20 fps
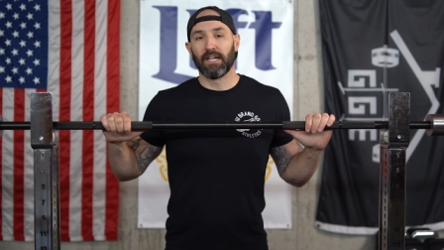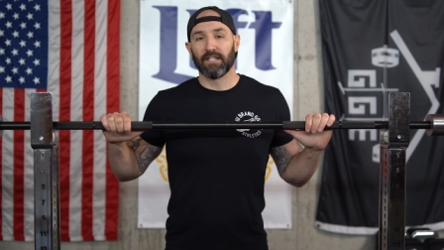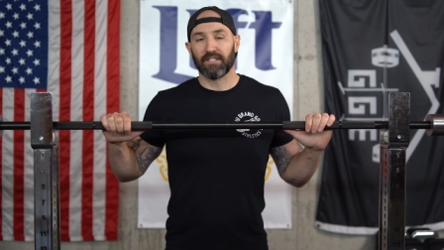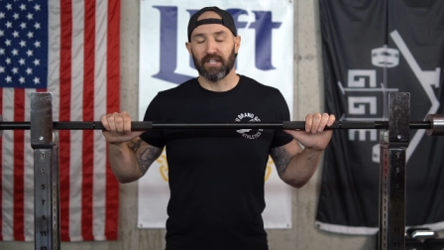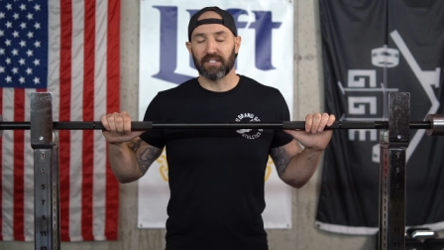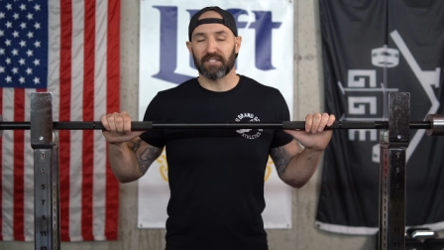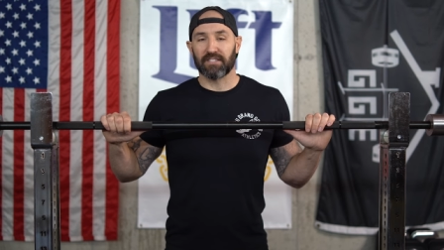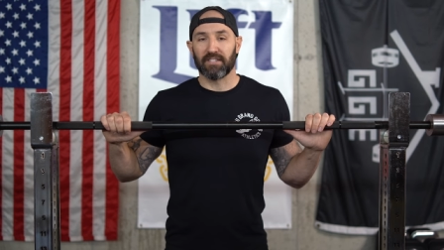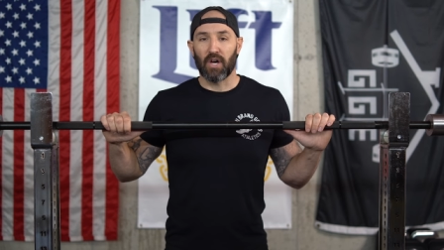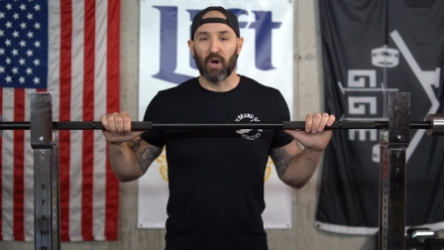
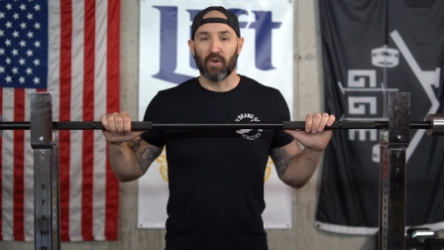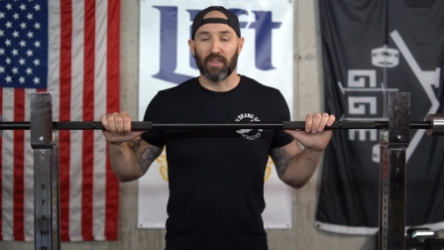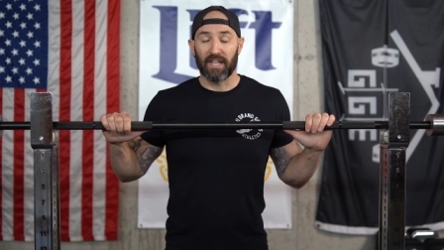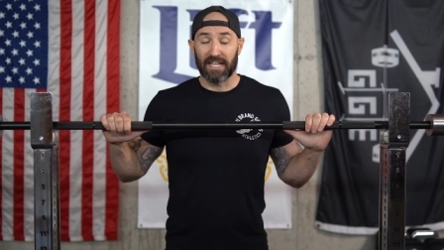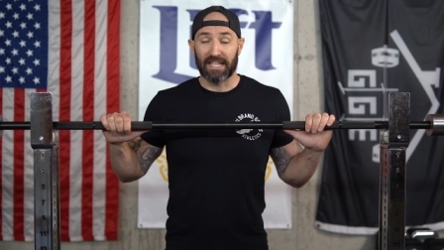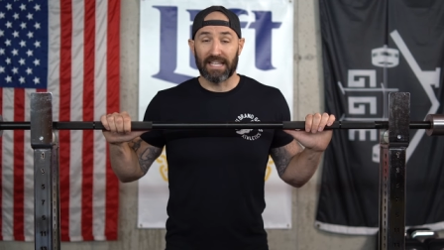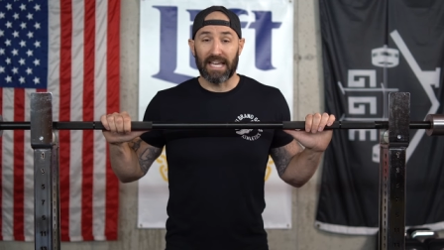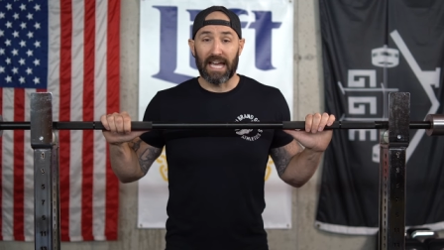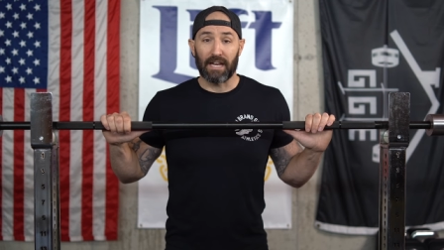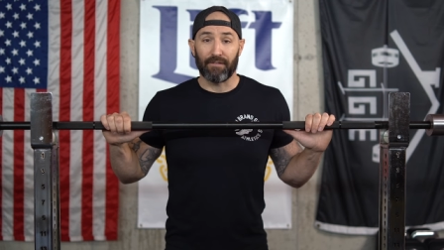Just know that
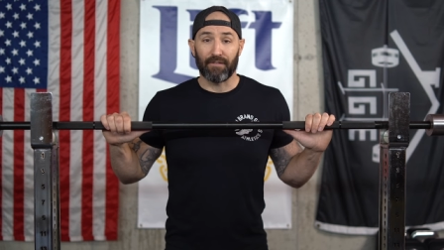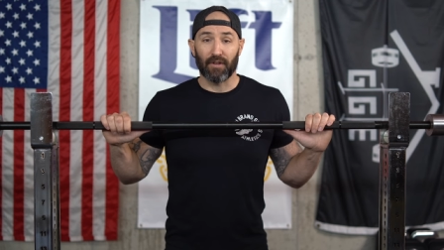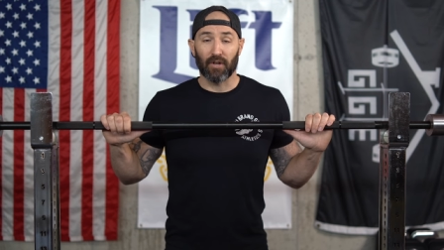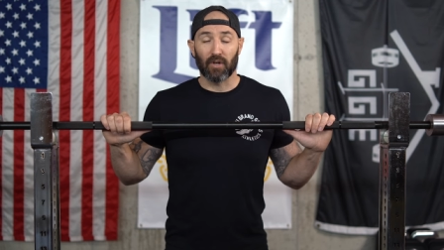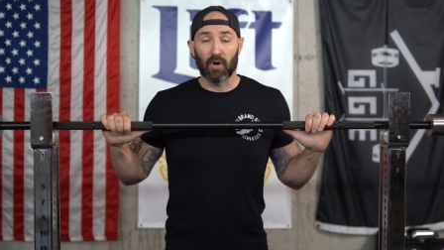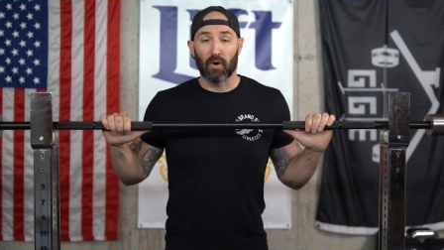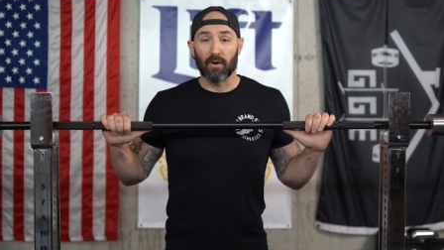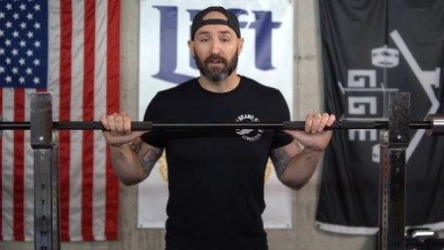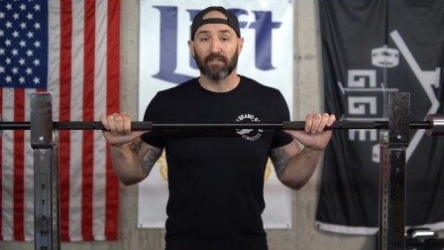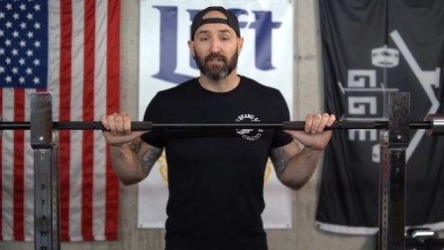again, if you're
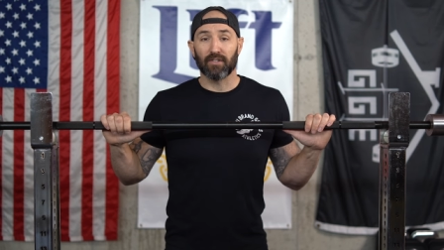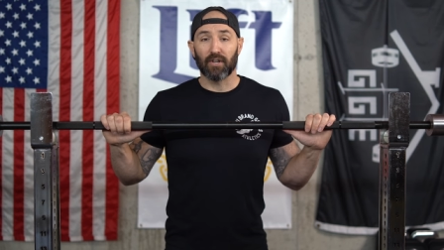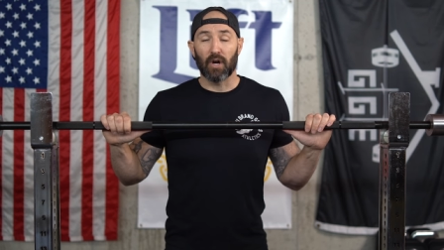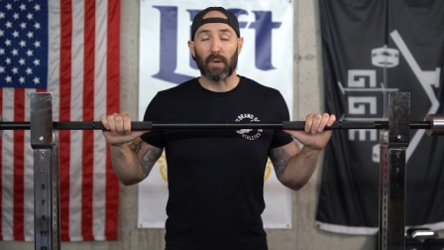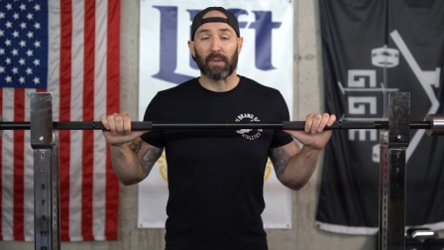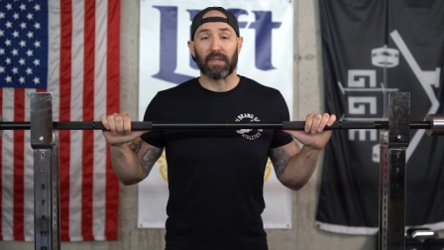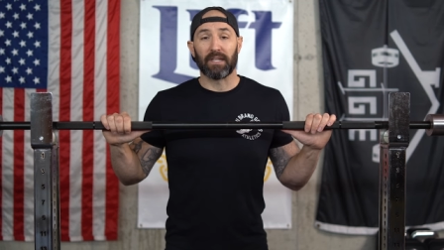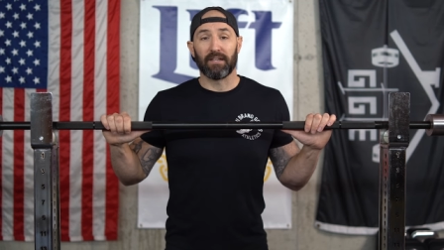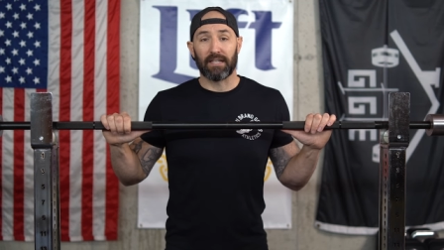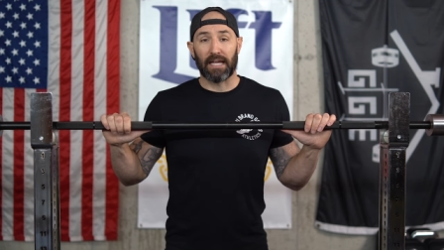going to
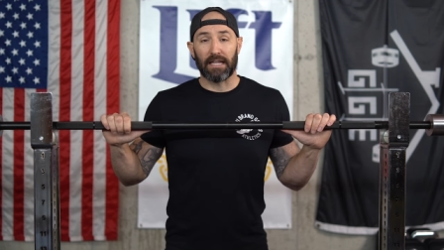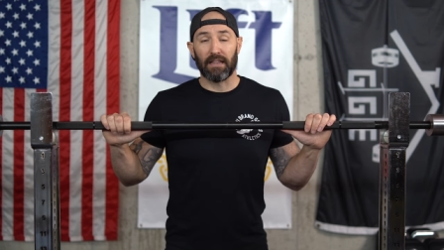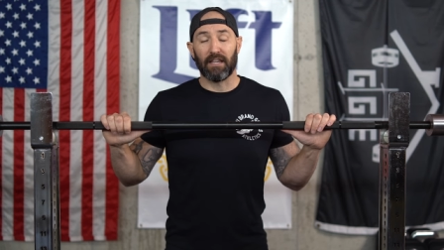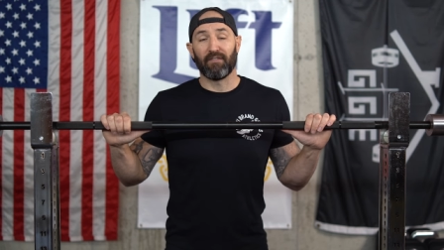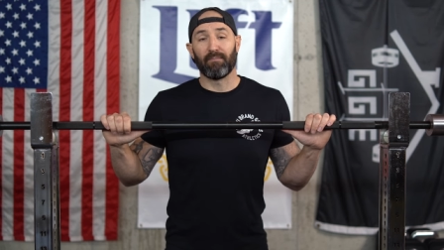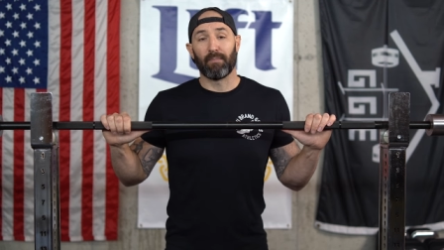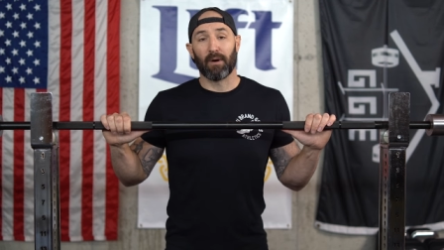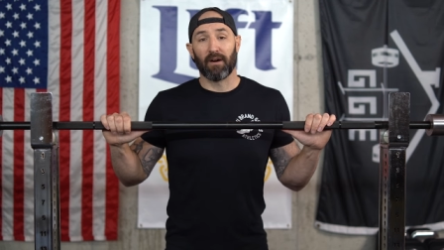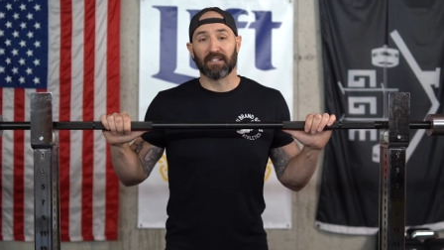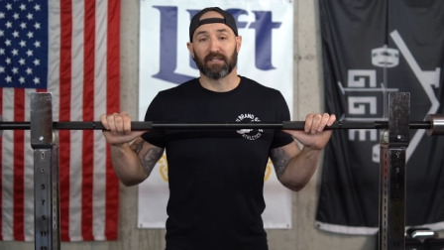go with a
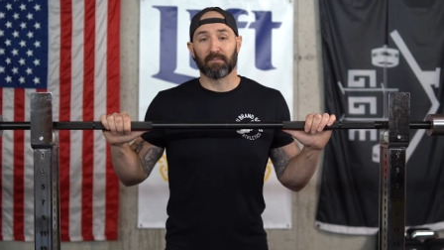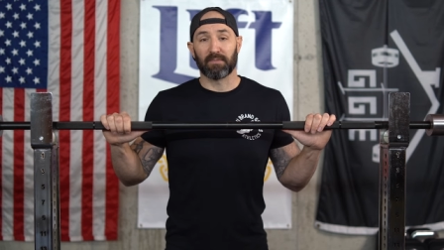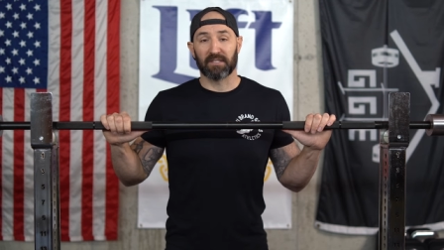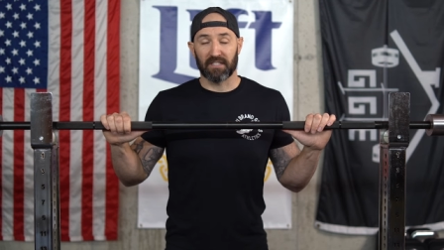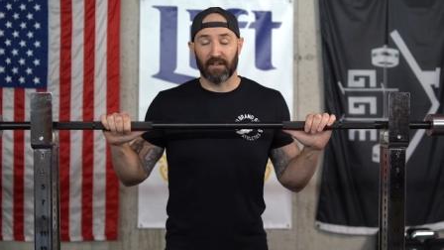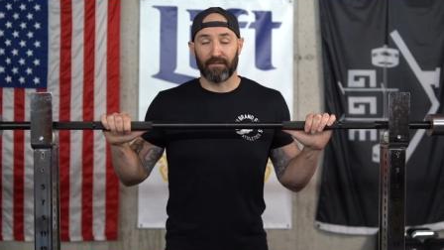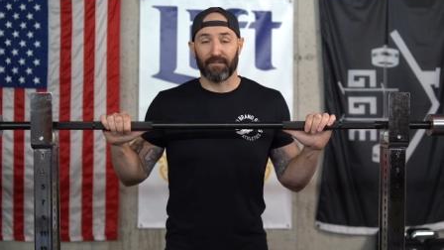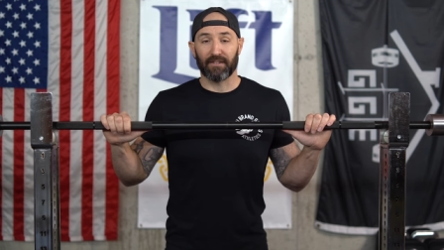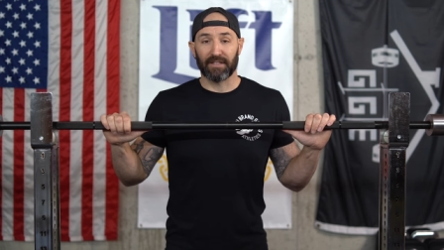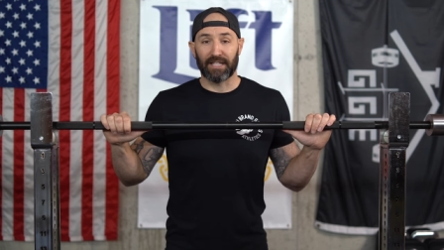deadlift bar
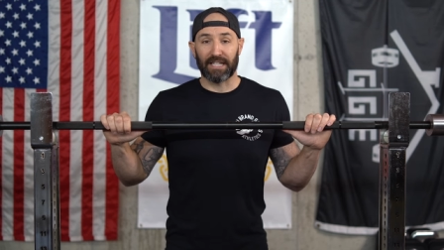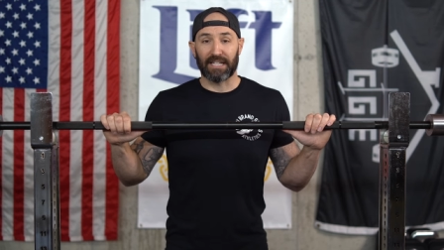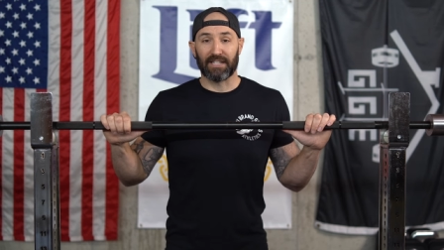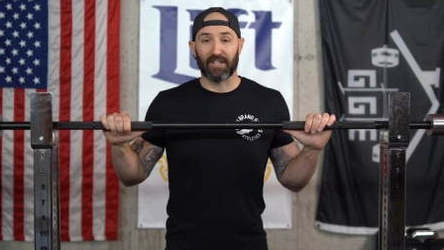specifically,